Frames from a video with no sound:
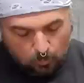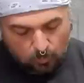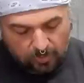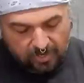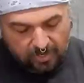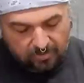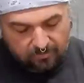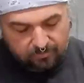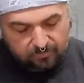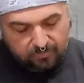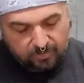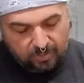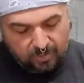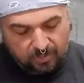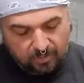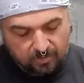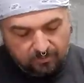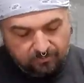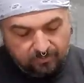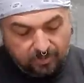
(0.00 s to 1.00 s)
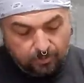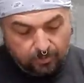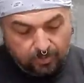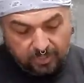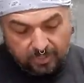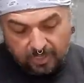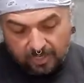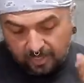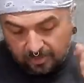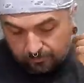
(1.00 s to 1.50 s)
we have a fingering
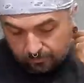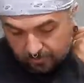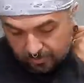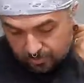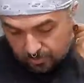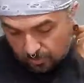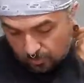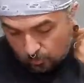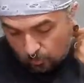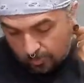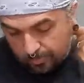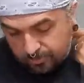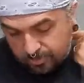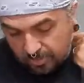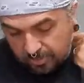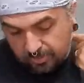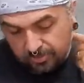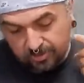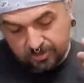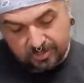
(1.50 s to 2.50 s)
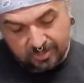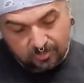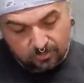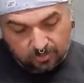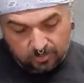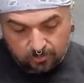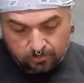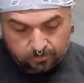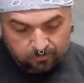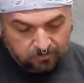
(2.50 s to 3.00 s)
guide for this on our website you can
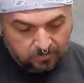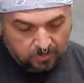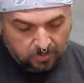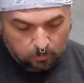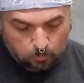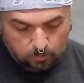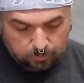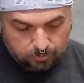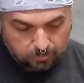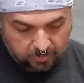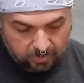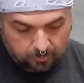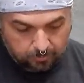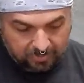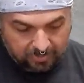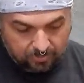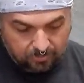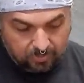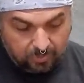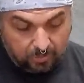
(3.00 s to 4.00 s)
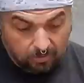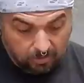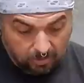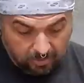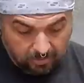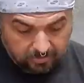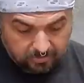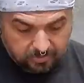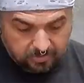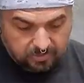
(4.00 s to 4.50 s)
download, which will help out a
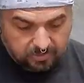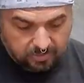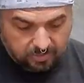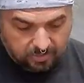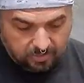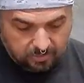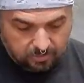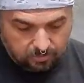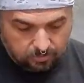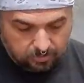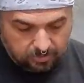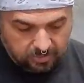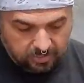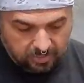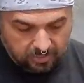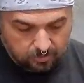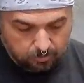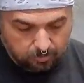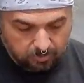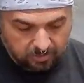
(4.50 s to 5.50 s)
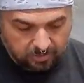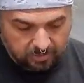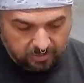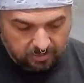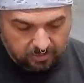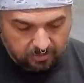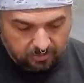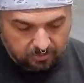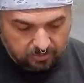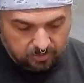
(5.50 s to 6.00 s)
lot in learning how to
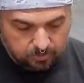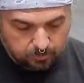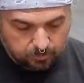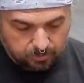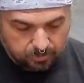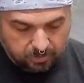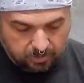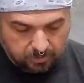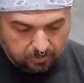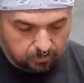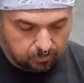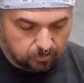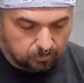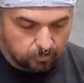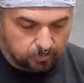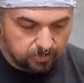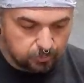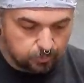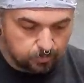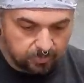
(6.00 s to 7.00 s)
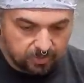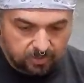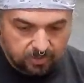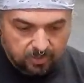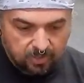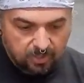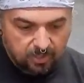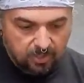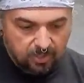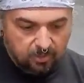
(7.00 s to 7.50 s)
play this particular little instrument.
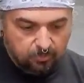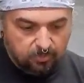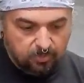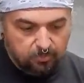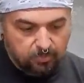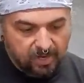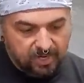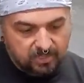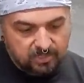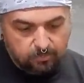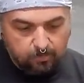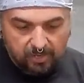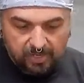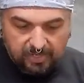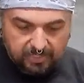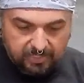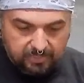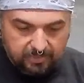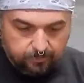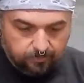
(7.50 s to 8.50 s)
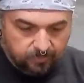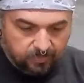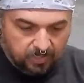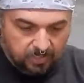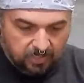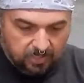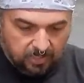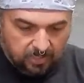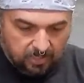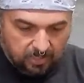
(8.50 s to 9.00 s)
But back to making,
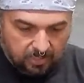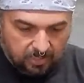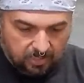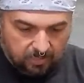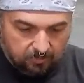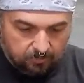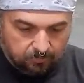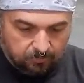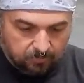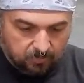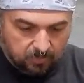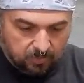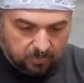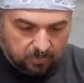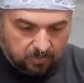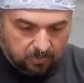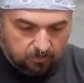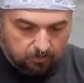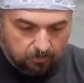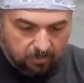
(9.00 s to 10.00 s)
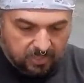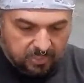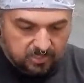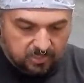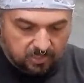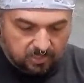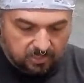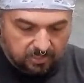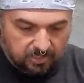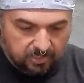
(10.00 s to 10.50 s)

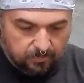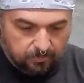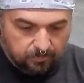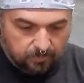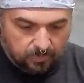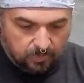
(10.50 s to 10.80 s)
basically